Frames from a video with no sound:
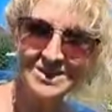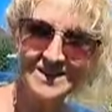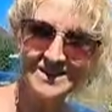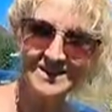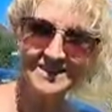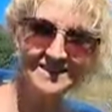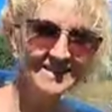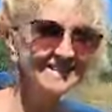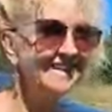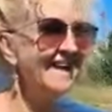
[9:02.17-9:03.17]
garden,
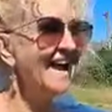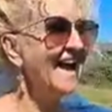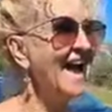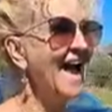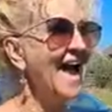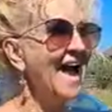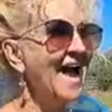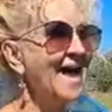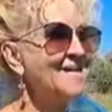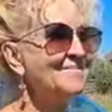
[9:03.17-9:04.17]

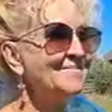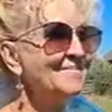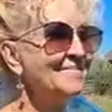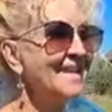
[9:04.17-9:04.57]
and